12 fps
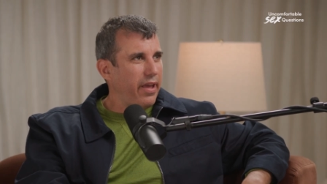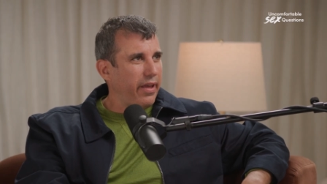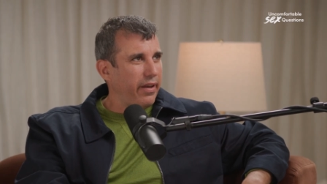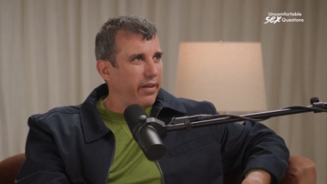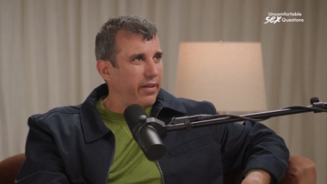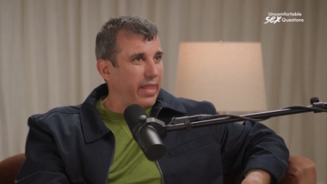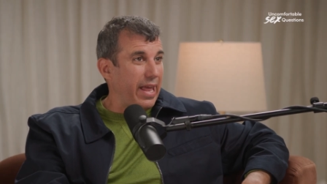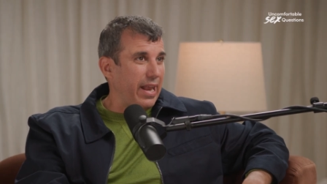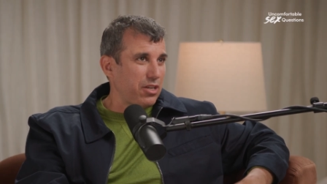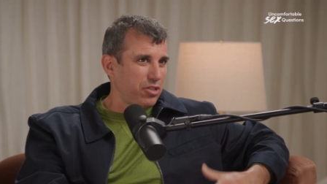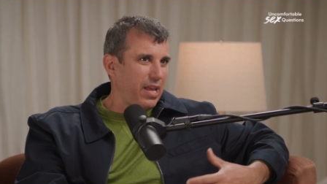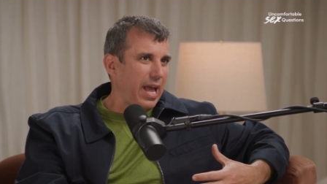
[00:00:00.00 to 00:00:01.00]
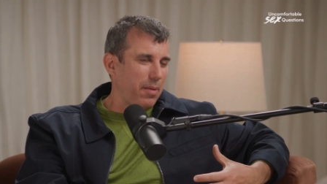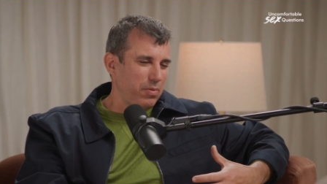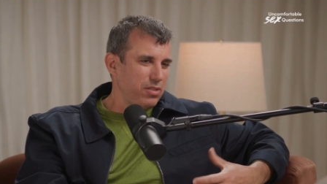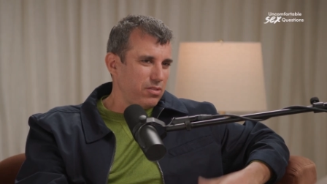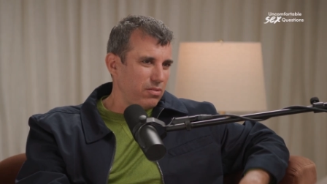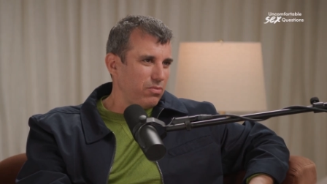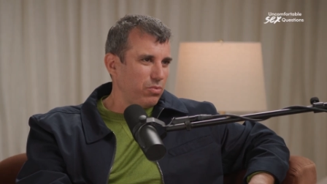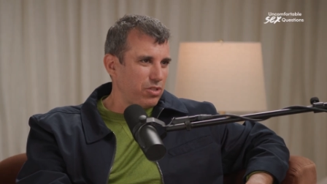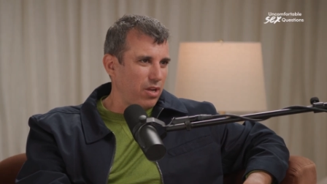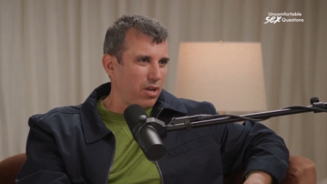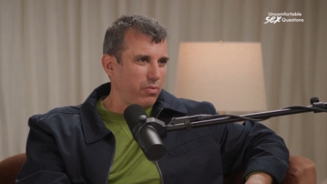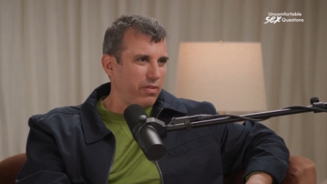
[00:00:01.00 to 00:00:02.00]
And that actually happens with
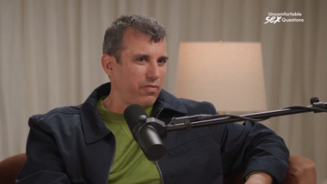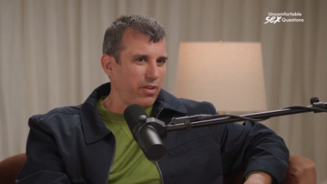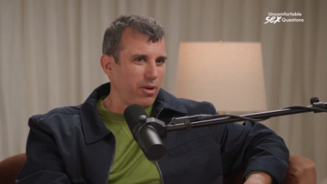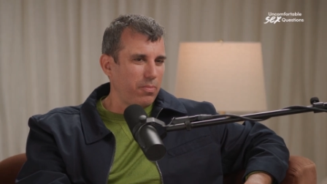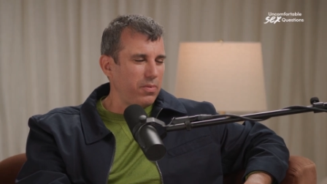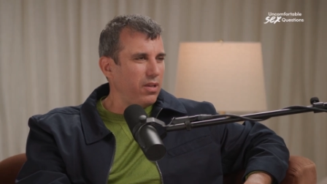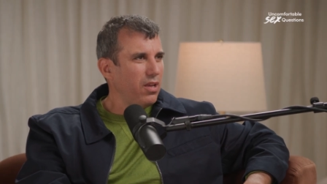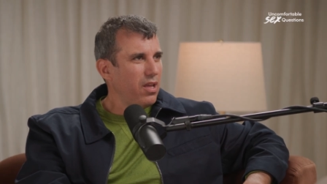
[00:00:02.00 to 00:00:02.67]
shockwave therapy.